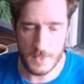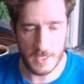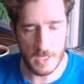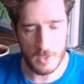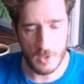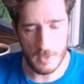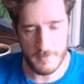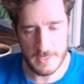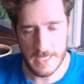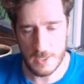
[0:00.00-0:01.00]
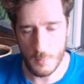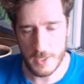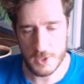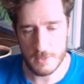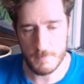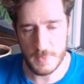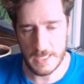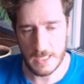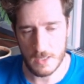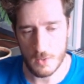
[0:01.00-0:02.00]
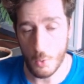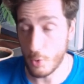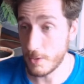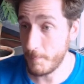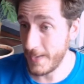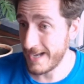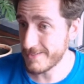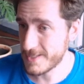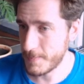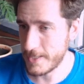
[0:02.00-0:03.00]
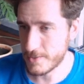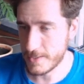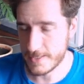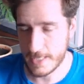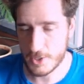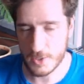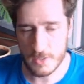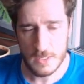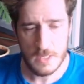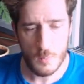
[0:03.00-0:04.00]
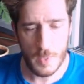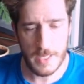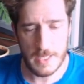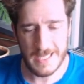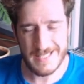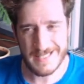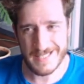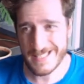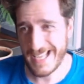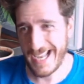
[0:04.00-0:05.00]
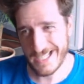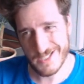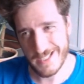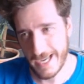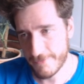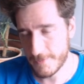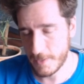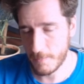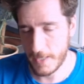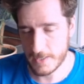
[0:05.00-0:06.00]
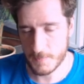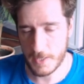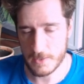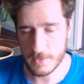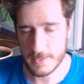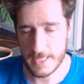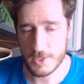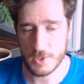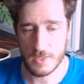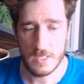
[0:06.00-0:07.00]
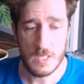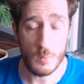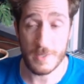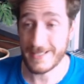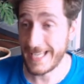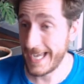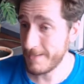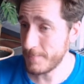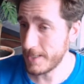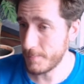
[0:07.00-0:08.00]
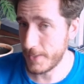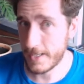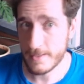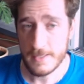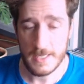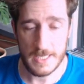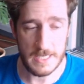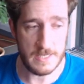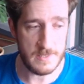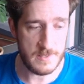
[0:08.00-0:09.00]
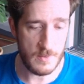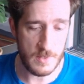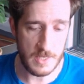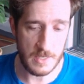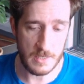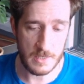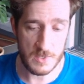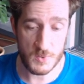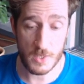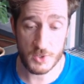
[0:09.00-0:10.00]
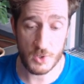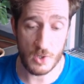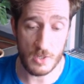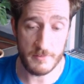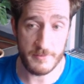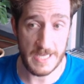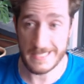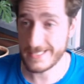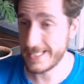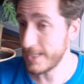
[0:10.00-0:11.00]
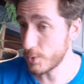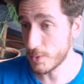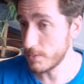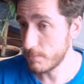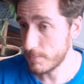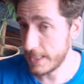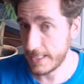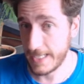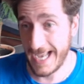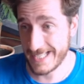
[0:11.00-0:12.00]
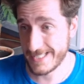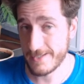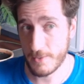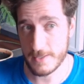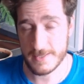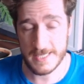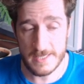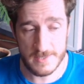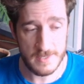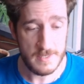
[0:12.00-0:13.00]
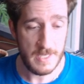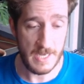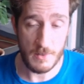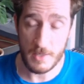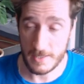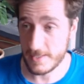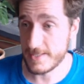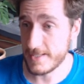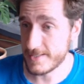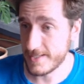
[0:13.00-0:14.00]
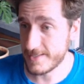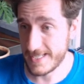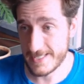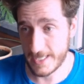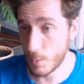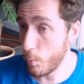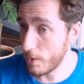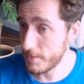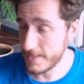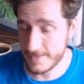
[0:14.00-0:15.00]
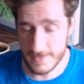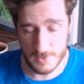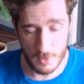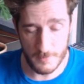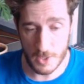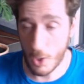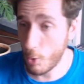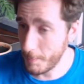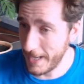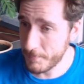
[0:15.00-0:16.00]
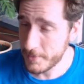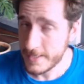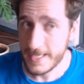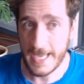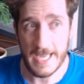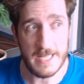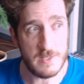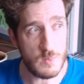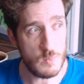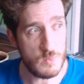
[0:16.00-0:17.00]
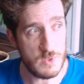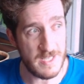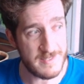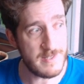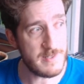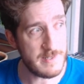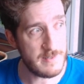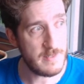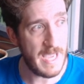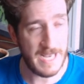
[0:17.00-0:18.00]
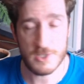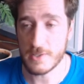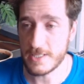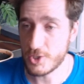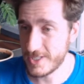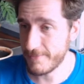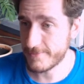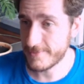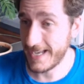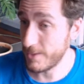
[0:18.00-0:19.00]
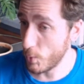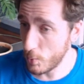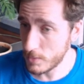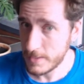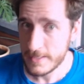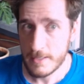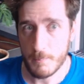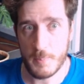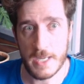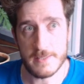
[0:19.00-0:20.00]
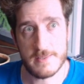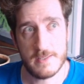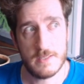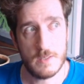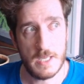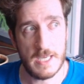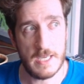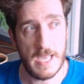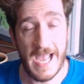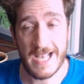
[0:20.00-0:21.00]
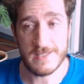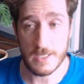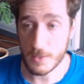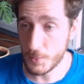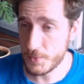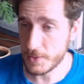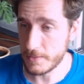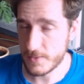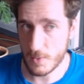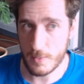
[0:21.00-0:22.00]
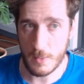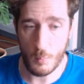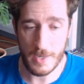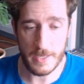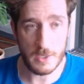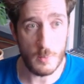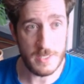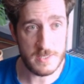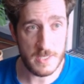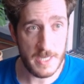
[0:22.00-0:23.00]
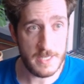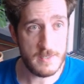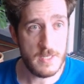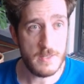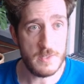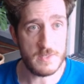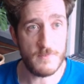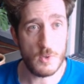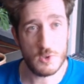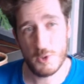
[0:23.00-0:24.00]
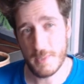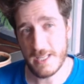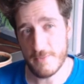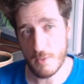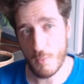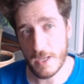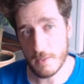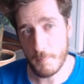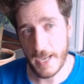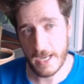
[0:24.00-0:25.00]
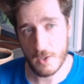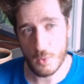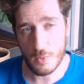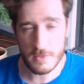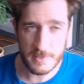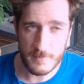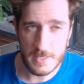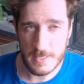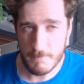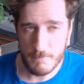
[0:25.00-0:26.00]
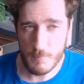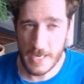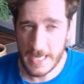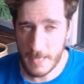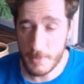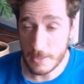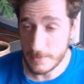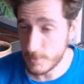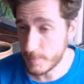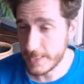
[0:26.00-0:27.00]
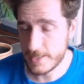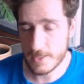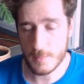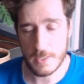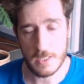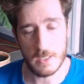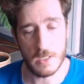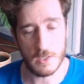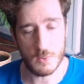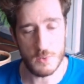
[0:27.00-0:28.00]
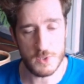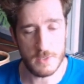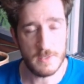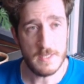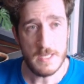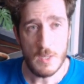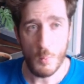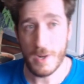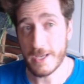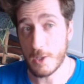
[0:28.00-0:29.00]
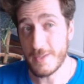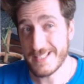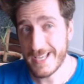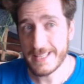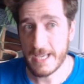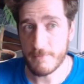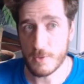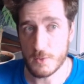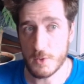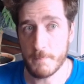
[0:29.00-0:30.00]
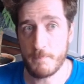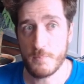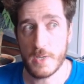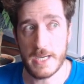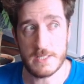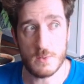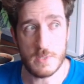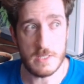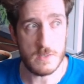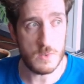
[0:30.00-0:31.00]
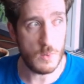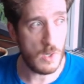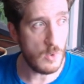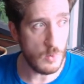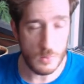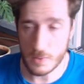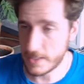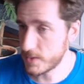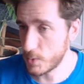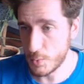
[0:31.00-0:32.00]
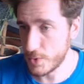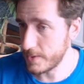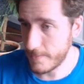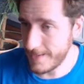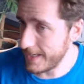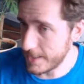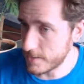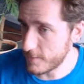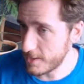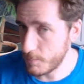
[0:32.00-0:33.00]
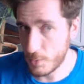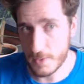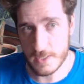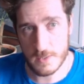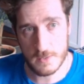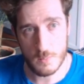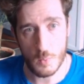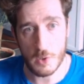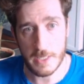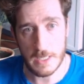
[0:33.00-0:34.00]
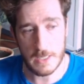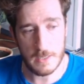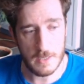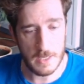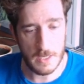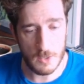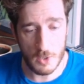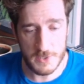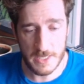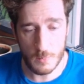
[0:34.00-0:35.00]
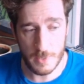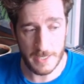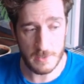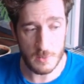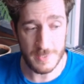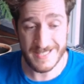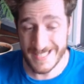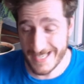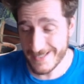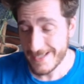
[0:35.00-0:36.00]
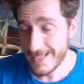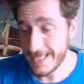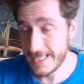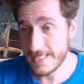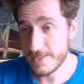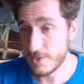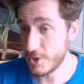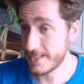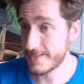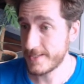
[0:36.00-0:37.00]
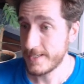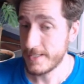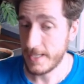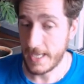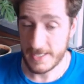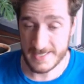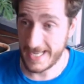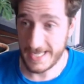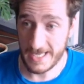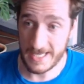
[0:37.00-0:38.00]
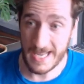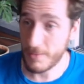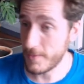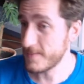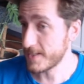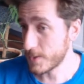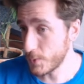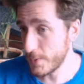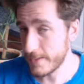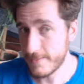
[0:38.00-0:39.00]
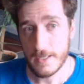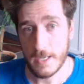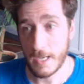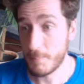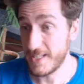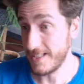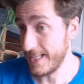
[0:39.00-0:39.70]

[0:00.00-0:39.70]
to thinking of attenuation being all about spatialization when it doesn't actually have to be about spatialization. What it can be about is the construction of a single asset that sits, and in this instance, it's a quad that sits over the whole map and doesn't actually shift at all, but has occlusion so that when I go inside this volume, and even around the back corners of this, it might happen a little bit just with the occlusion. When I go inside that volume, I don't need to do a whole exclusion thing and develop all this wonky logic. What I can do instead is just say, now that it's occluded, play